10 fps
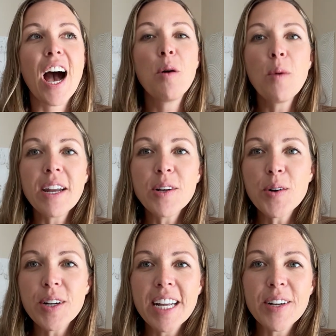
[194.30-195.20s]
a wedding
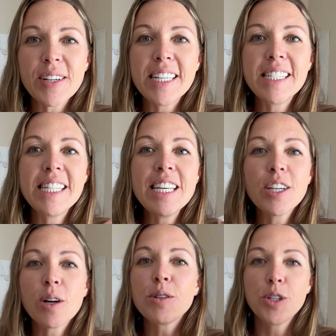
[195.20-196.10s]
coordinator is the
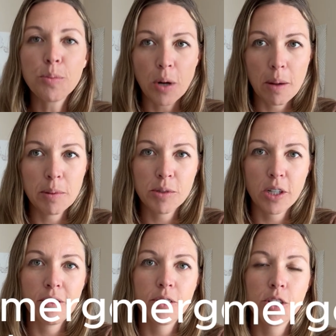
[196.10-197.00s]
go-to problem
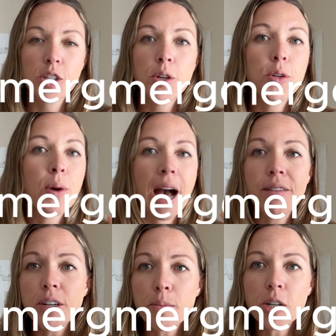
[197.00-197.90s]
solver. So you
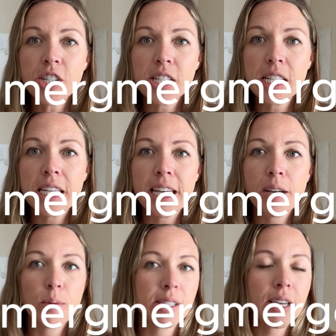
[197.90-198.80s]
have an emergency
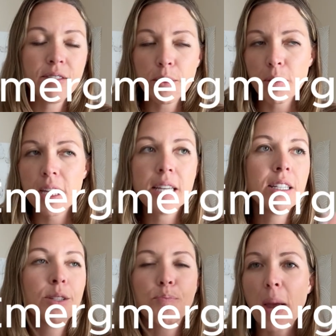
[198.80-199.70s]
kit with safety
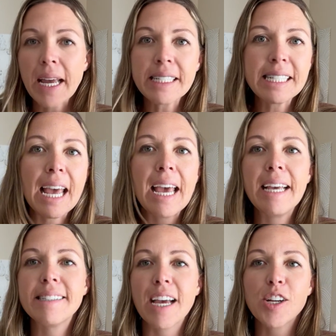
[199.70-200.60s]
pins,
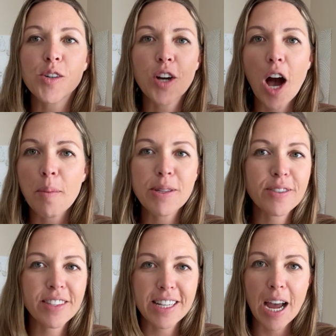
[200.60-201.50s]
band-aids, extra copies
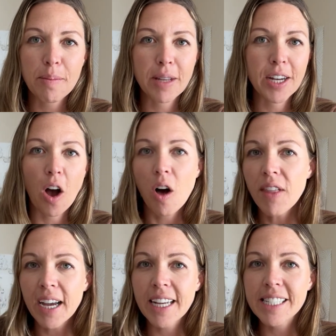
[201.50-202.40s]
of the timeline, all
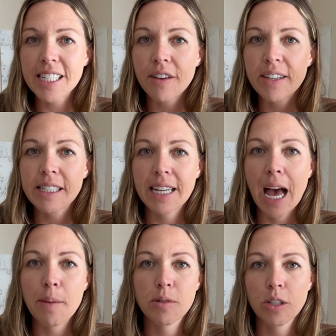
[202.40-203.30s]
that kind of stuff is an
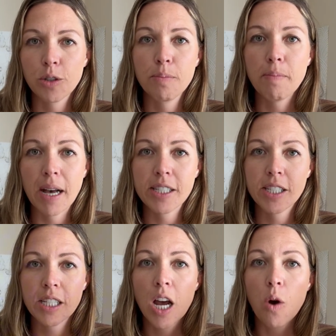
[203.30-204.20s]
absolute
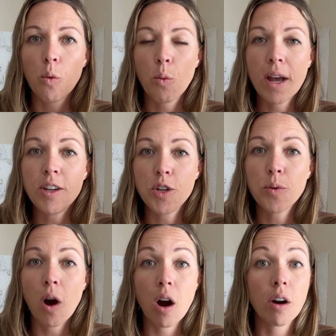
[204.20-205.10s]
must when
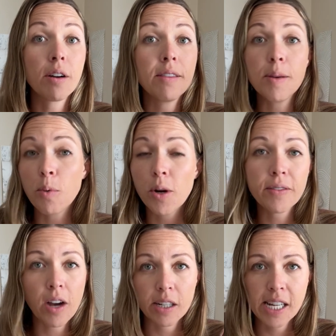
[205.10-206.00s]
you are the point of
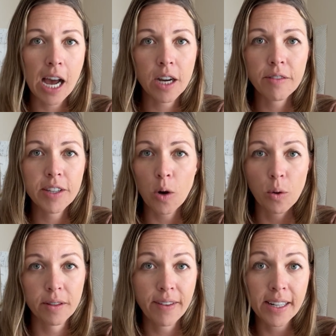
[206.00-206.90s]
contact of the
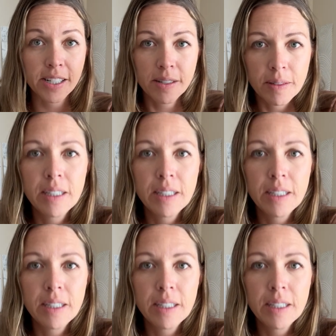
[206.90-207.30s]
whole event.